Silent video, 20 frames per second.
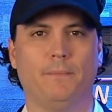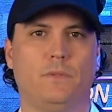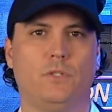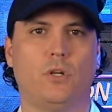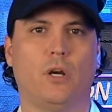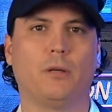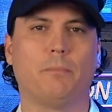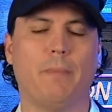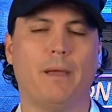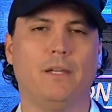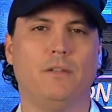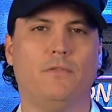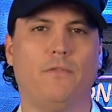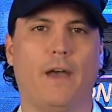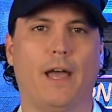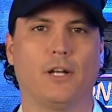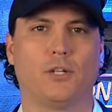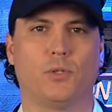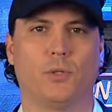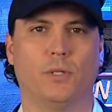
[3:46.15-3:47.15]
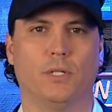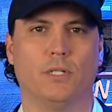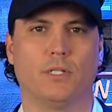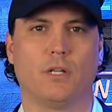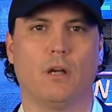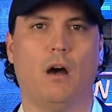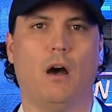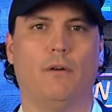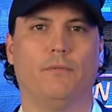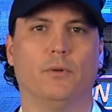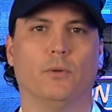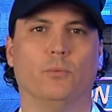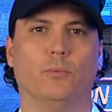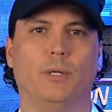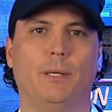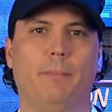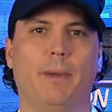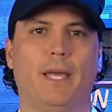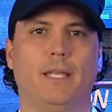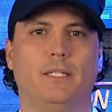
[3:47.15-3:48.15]
Drug manufacturers offer
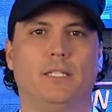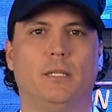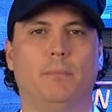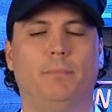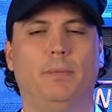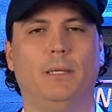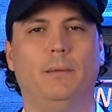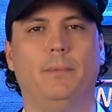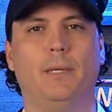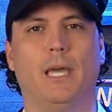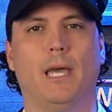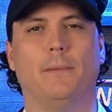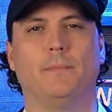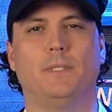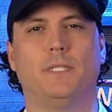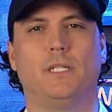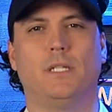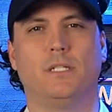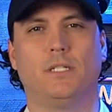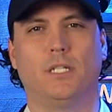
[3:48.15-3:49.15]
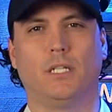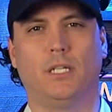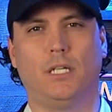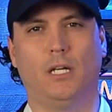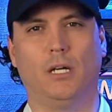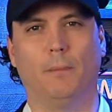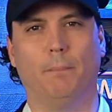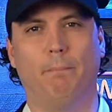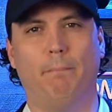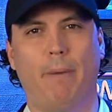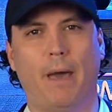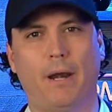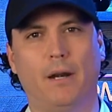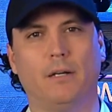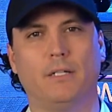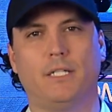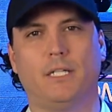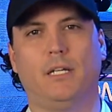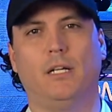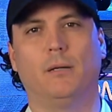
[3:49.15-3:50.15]
rebates to PBMs to secure
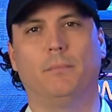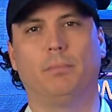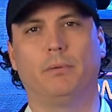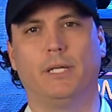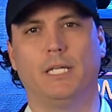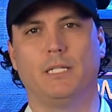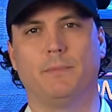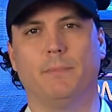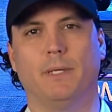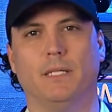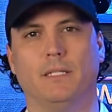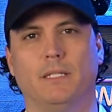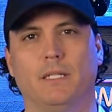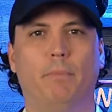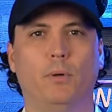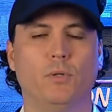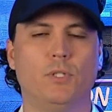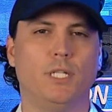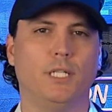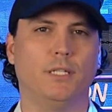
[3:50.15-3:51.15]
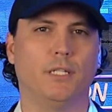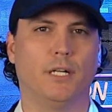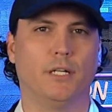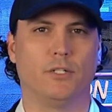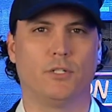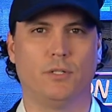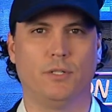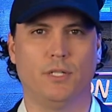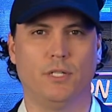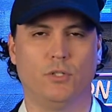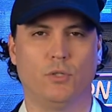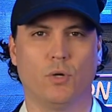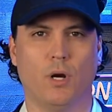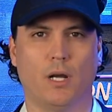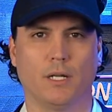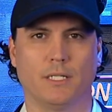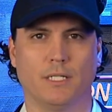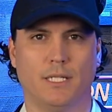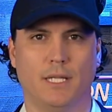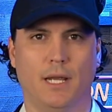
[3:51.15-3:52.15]
better tier placement, boosting the
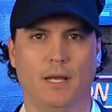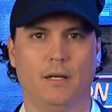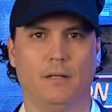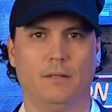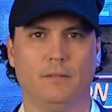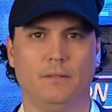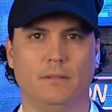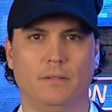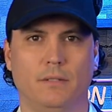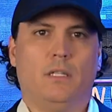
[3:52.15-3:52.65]
drug sale.